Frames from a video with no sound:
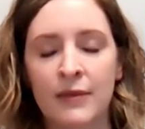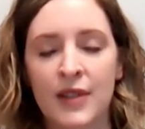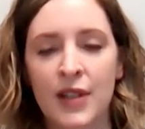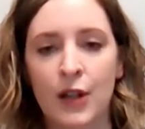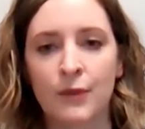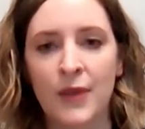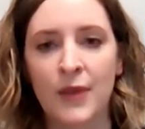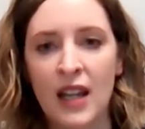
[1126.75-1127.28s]

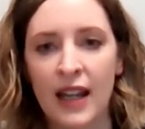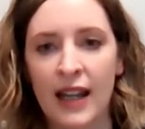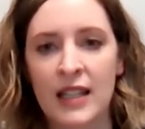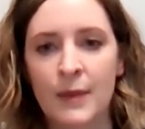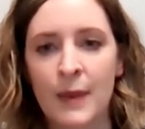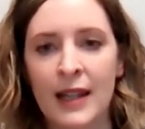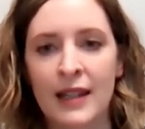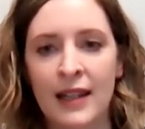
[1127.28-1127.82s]
So it's
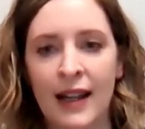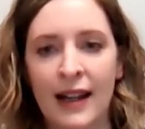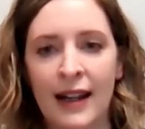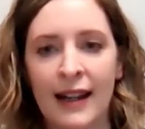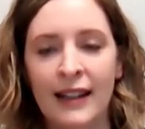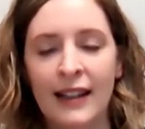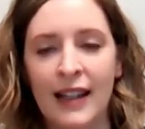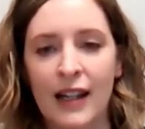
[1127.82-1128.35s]
been
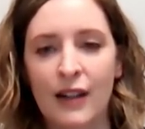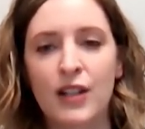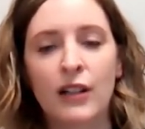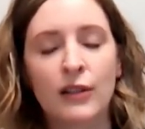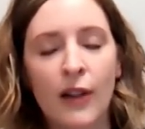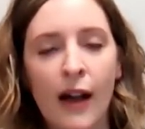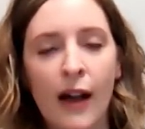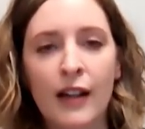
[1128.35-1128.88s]
a
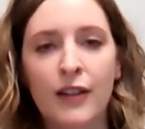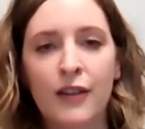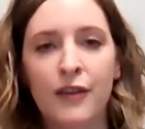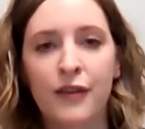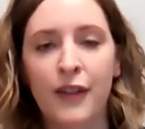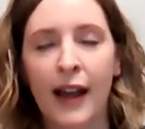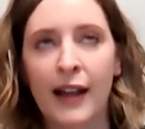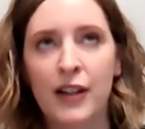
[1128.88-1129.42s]
lot of
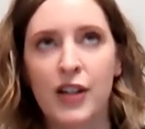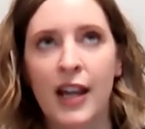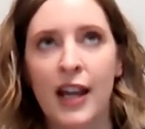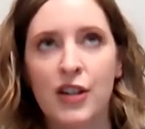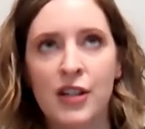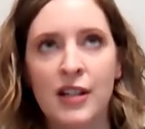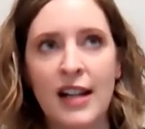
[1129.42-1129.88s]
education,